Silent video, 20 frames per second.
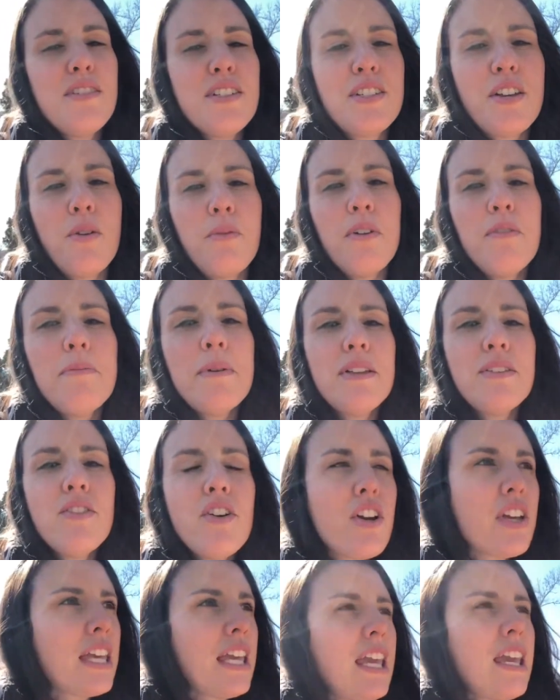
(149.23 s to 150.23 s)
so we've been
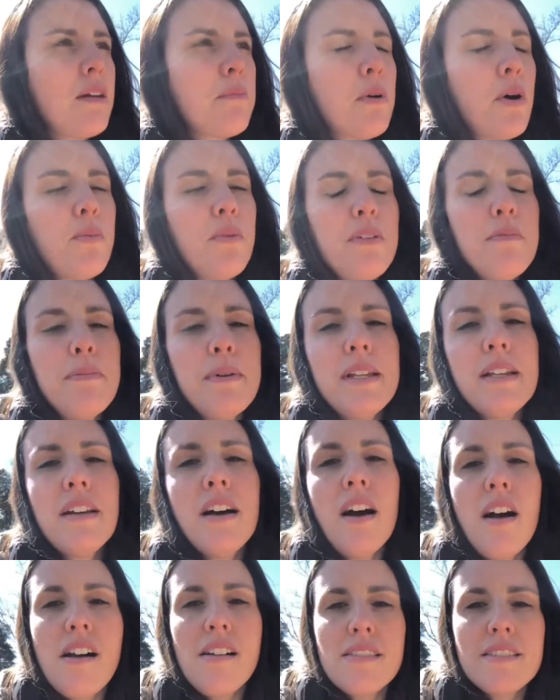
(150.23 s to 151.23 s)
looking, but we've been
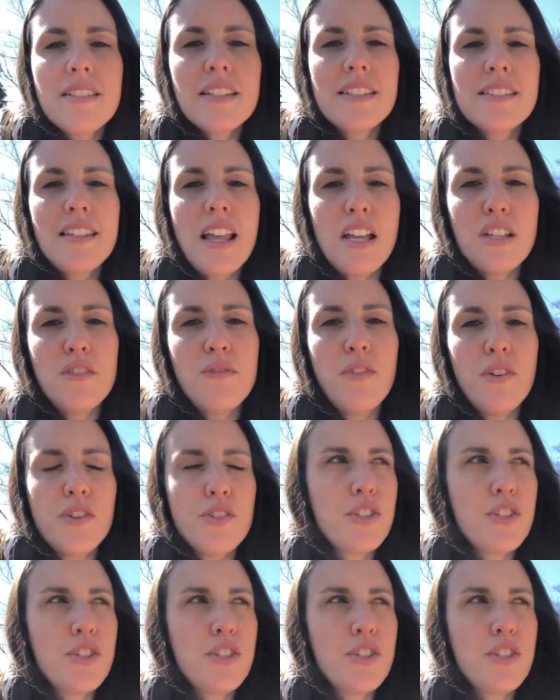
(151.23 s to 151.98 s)
unsuccessful.